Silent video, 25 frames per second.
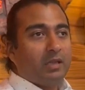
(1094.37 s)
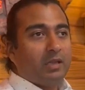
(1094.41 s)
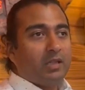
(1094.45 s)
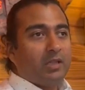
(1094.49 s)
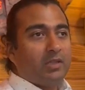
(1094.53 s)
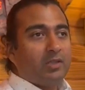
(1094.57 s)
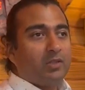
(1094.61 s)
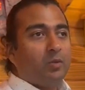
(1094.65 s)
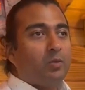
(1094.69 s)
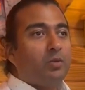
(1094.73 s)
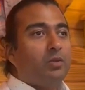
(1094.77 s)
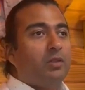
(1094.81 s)

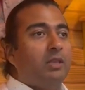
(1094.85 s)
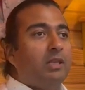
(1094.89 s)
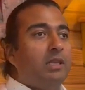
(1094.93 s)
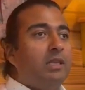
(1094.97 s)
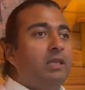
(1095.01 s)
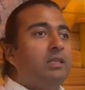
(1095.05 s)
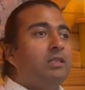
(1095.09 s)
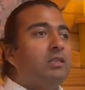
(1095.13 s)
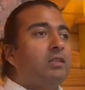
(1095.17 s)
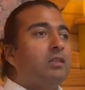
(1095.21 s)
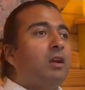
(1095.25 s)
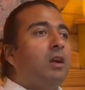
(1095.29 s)
So
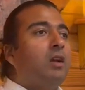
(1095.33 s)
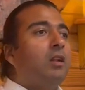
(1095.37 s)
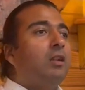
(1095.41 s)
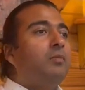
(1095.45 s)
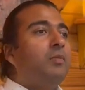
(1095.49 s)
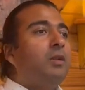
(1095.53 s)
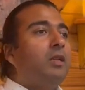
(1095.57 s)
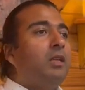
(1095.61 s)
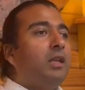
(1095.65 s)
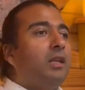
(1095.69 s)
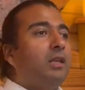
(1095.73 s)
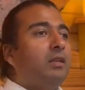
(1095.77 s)
these
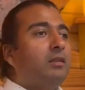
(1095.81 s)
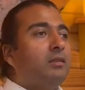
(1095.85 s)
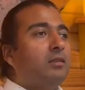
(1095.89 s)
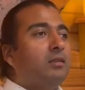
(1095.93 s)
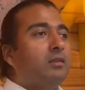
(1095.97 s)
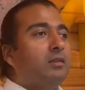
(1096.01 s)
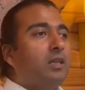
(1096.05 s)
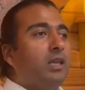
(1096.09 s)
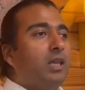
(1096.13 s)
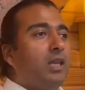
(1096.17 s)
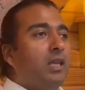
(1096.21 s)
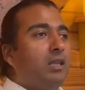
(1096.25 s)
culminate
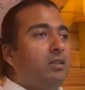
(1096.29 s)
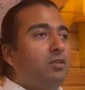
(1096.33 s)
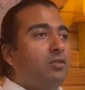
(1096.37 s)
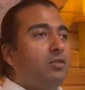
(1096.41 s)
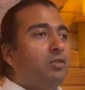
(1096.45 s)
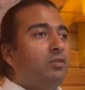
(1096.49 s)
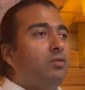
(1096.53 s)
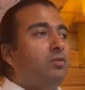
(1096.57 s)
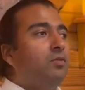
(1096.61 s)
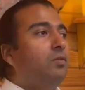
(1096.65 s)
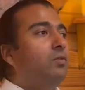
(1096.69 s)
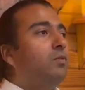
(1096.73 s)

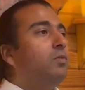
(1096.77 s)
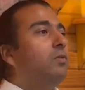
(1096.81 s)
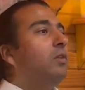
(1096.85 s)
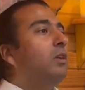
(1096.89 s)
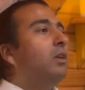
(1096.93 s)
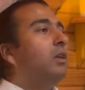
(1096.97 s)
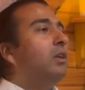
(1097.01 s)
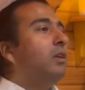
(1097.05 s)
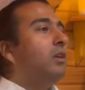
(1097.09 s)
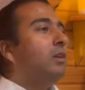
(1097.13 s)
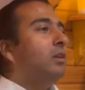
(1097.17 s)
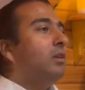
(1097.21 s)
into
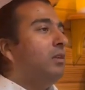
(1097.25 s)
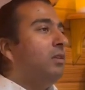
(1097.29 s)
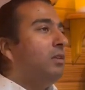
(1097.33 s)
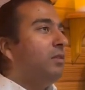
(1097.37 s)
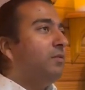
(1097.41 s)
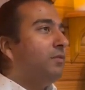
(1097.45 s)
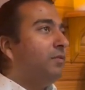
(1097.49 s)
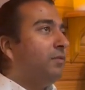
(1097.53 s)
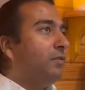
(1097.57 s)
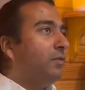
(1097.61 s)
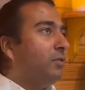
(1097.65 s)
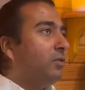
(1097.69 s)
the
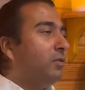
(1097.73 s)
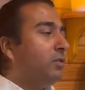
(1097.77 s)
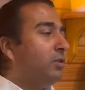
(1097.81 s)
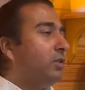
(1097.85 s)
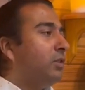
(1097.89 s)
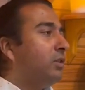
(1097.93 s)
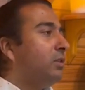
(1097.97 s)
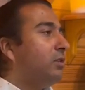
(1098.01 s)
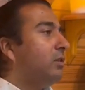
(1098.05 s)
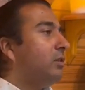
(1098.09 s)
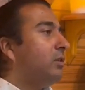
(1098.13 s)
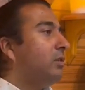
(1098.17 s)

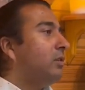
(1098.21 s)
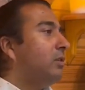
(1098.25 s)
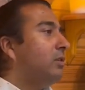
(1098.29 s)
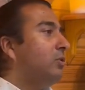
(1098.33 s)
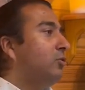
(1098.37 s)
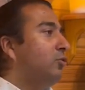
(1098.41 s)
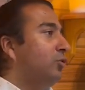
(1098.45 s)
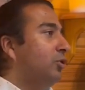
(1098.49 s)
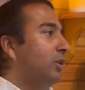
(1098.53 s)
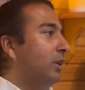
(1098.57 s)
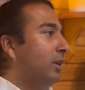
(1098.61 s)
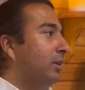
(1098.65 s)
first
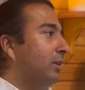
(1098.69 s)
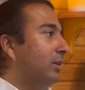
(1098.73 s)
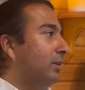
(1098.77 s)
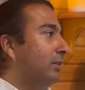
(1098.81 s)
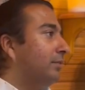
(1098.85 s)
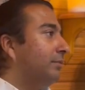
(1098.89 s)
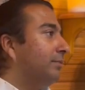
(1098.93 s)
jhana.